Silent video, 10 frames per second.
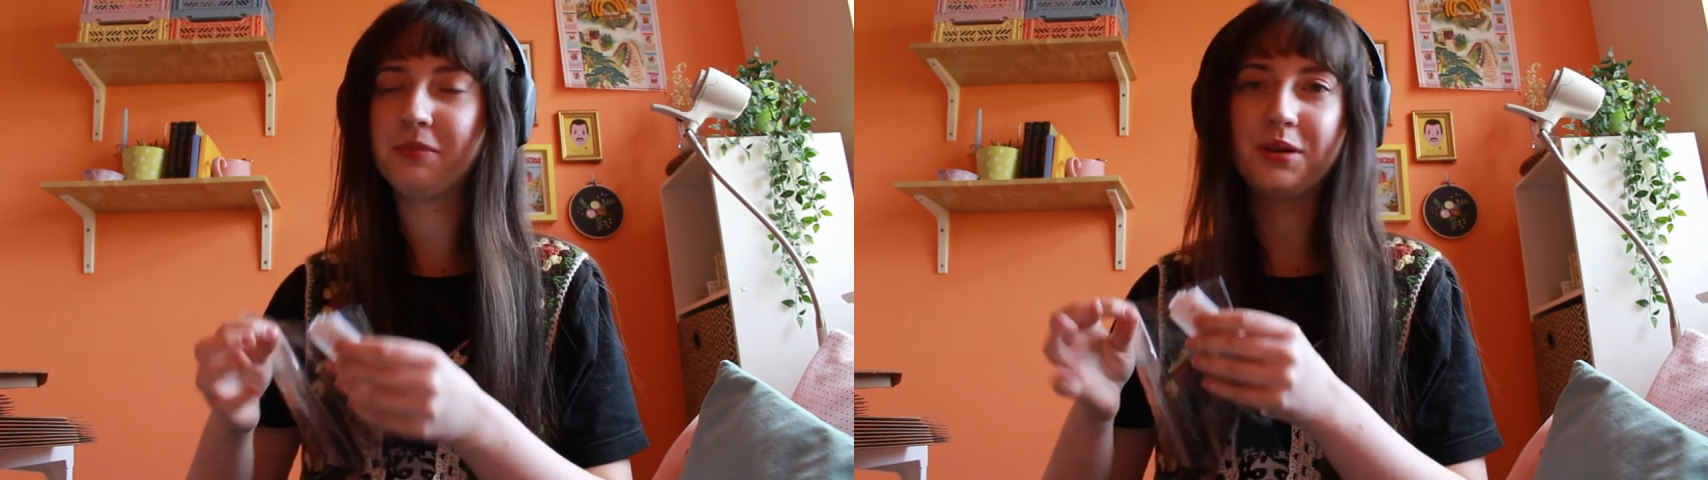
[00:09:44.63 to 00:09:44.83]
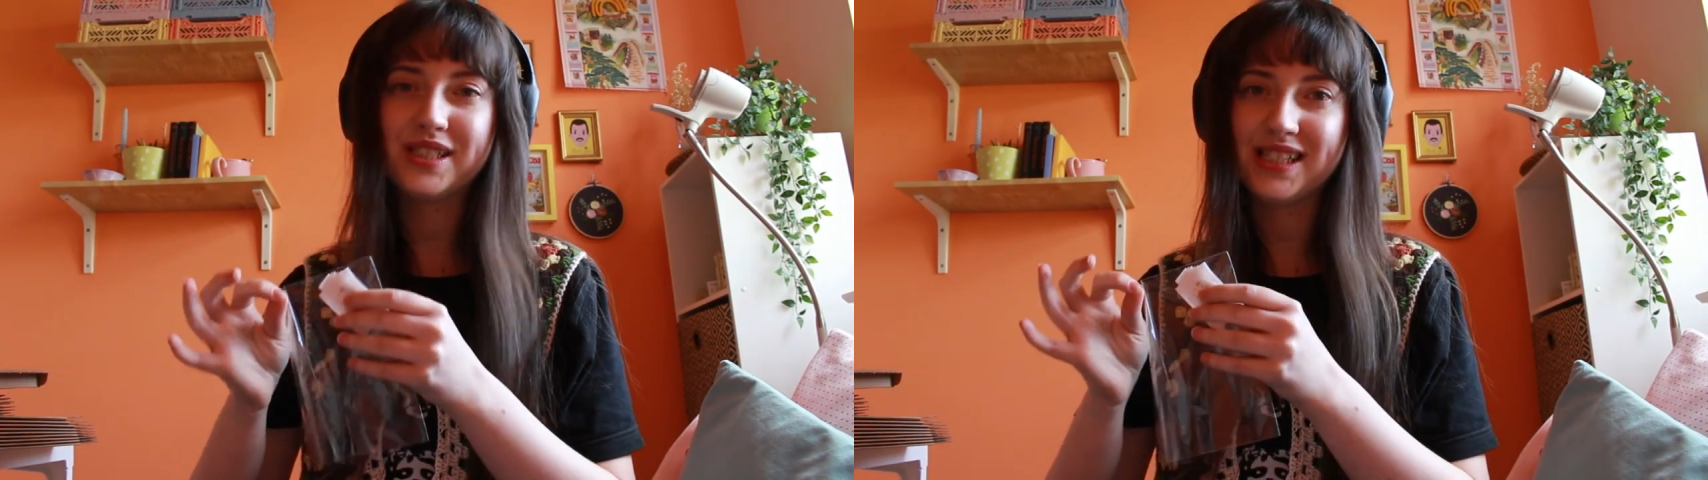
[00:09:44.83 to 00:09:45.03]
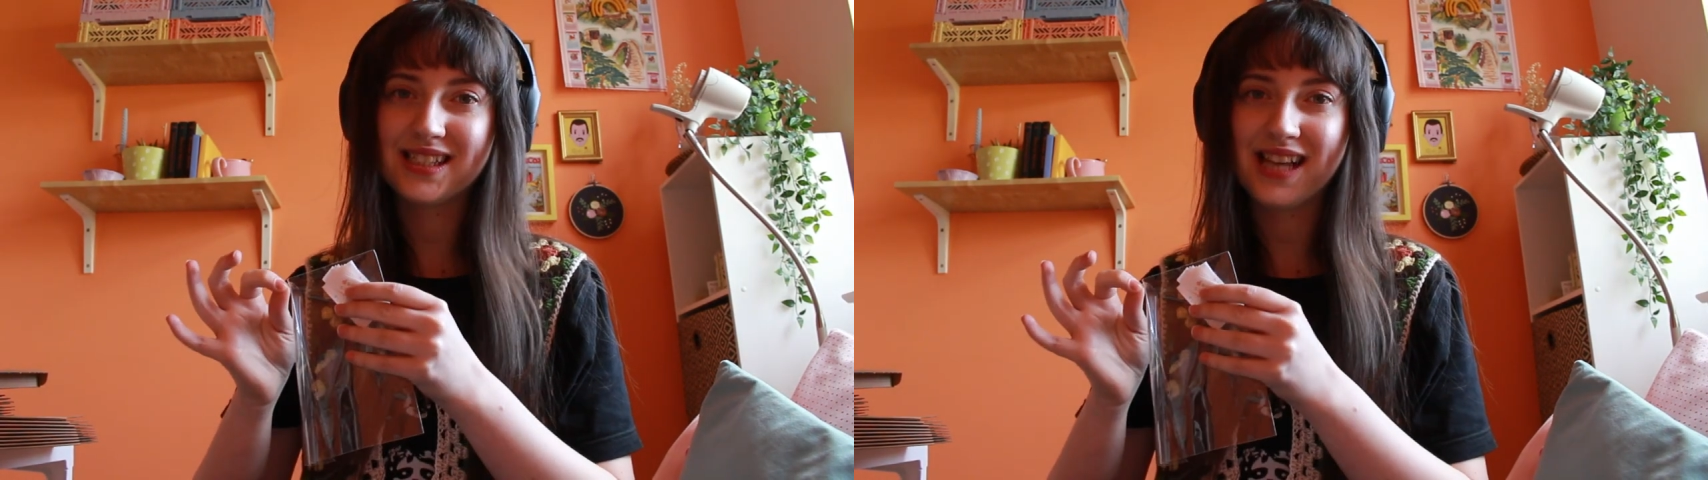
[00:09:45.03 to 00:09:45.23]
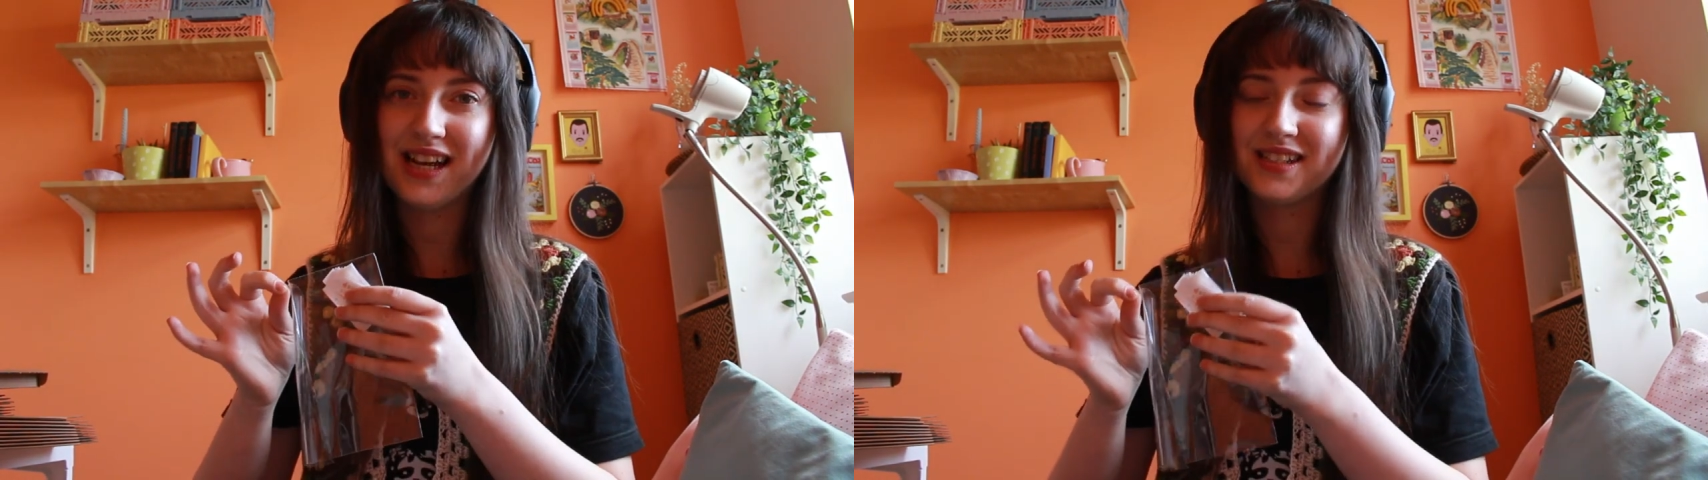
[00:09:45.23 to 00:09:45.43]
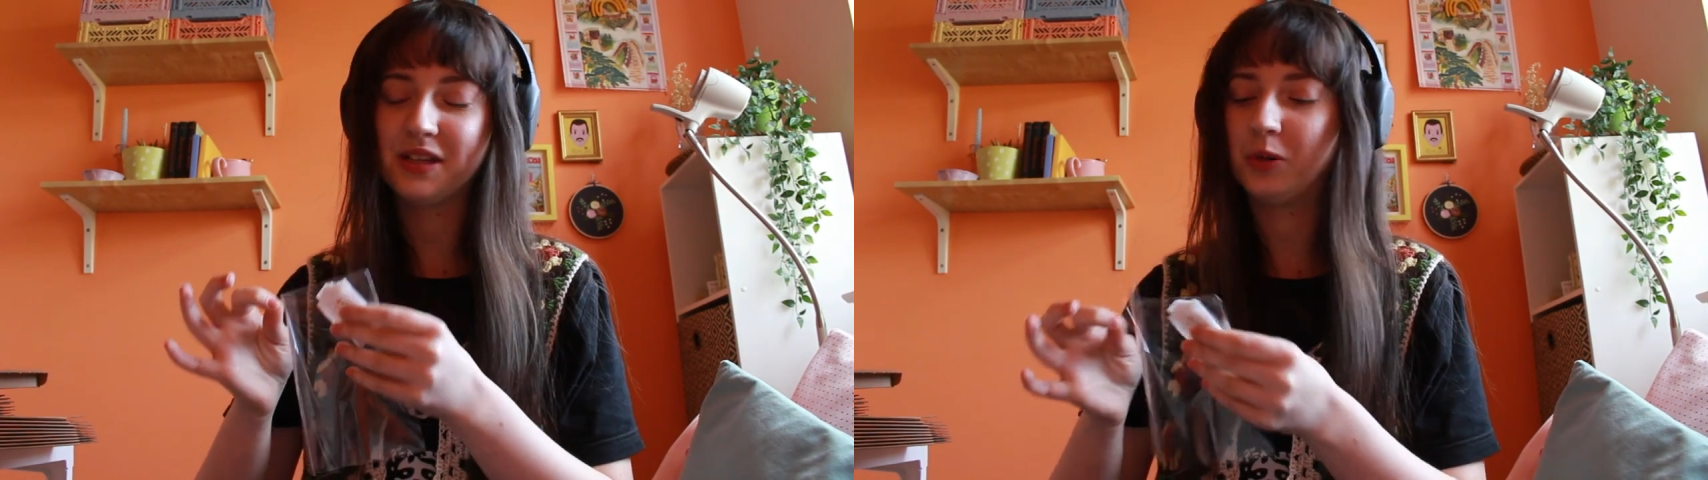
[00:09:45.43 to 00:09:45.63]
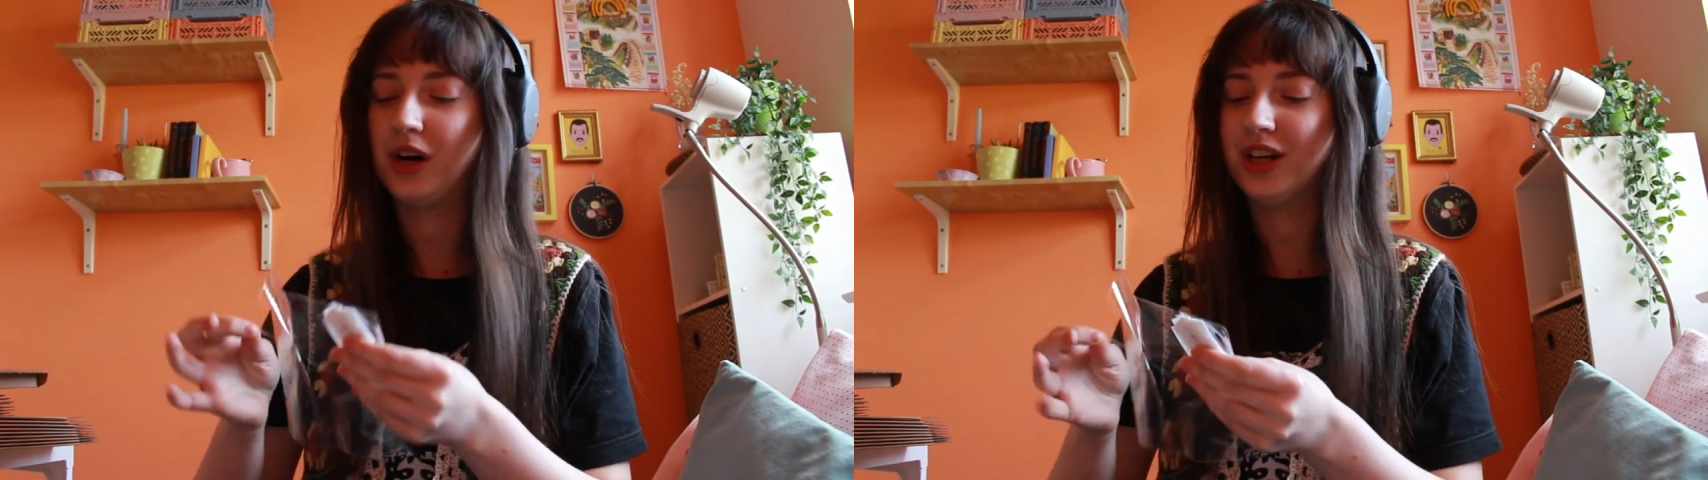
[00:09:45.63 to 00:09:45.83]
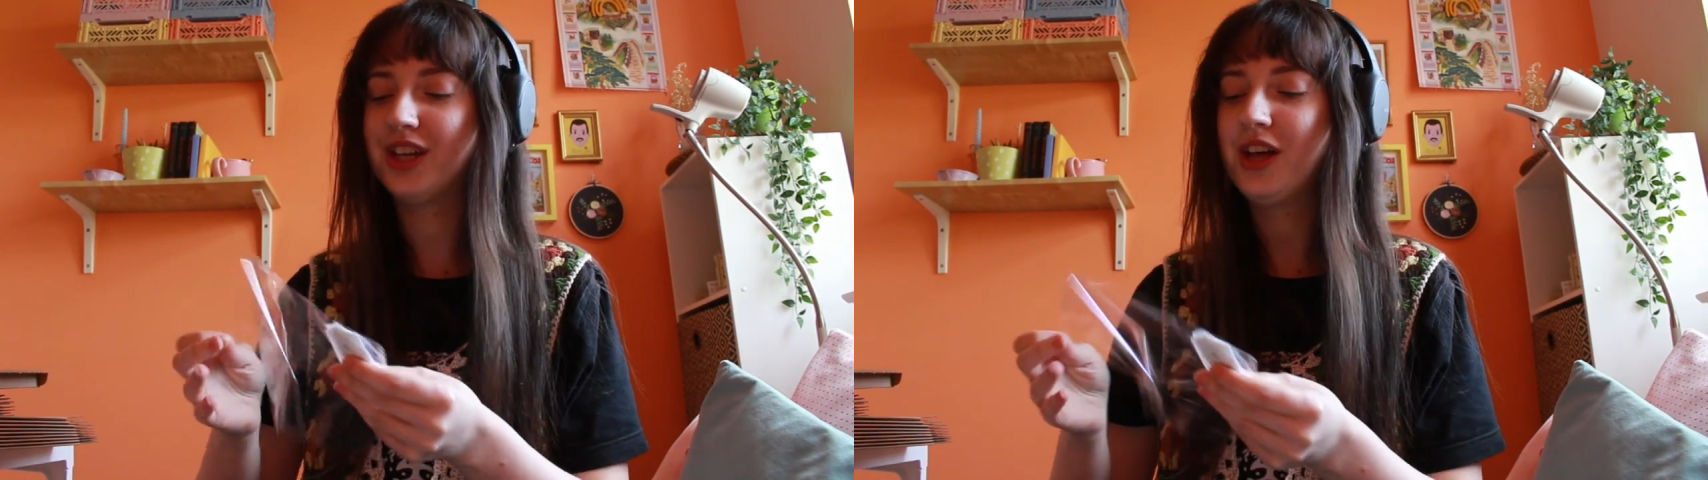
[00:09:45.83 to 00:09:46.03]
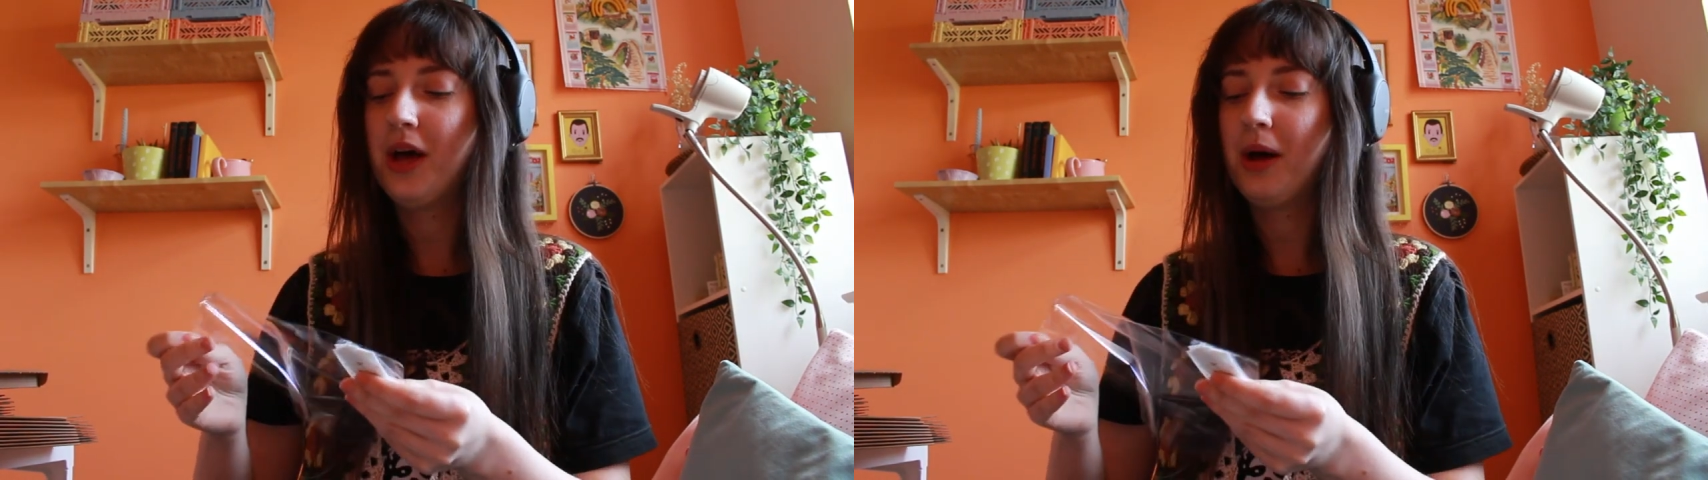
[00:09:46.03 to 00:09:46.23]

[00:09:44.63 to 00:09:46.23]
the most exciting one,